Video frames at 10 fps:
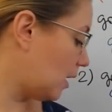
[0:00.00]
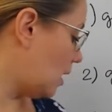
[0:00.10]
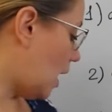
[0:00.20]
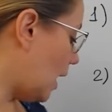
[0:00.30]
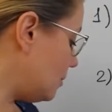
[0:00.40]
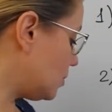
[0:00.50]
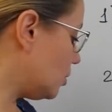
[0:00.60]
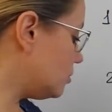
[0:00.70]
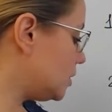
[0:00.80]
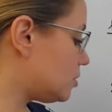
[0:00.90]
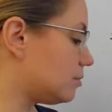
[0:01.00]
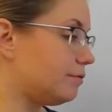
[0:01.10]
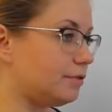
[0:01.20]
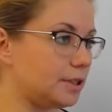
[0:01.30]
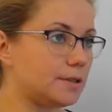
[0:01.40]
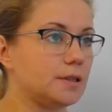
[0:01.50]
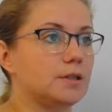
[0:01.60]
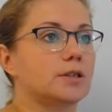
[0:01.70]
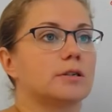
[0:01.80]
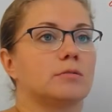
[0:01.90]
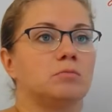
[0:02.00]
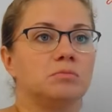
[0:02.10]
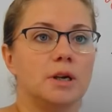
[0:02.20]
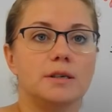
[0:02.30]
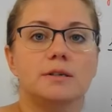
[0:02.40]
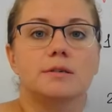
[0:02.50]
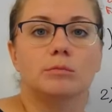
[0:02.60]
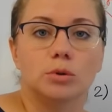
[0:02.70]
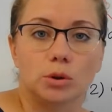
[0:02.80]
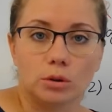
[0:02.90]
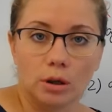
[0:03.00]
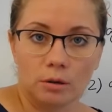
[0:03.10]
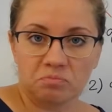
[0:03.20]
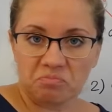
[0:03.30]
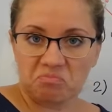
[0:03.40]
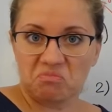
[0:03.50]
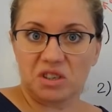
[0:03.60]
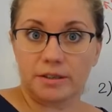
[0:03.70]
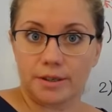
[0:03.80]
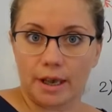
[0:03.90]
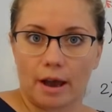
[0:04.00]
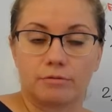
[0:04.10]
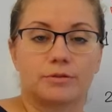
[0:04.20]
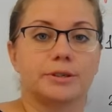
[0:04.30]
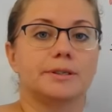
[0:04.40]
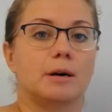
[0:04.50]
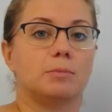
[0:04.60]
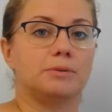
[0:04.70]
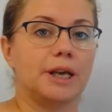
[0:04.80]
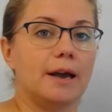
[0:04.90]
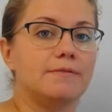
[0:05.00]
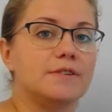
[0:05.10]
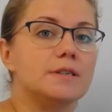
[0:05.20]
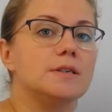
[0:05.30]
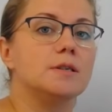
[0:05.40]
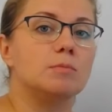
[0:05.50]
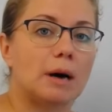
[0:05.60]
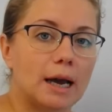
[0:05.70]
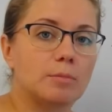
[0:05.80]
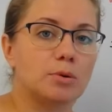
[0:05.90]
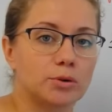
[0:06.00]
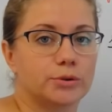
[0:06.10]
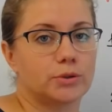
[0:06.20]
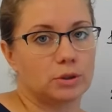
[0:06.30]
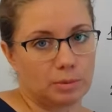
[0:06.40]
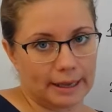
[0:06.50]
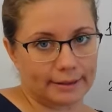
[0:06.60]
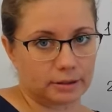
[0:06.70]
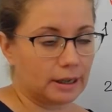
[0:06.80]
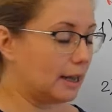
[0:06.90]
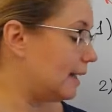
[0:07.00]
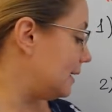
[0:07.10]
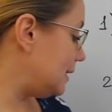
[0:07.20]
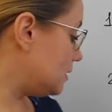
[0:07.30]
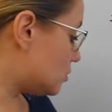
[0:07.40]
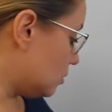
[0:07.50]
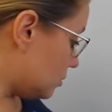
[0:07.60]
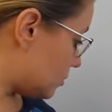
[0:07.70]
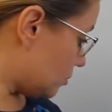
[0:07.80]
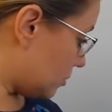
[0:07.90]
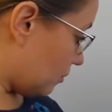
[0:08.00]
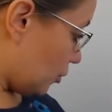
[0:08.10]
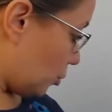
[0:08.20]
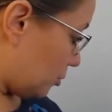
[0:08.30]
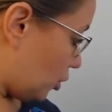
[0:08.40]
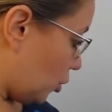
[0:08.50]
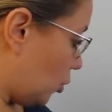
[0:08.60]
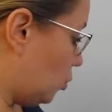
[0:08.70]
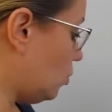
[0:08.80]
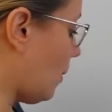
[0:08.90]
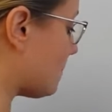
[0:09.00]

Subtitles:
I'm going to visit Istanbul this year, for example. Yeah, this is my personal plan. It's also the verb go,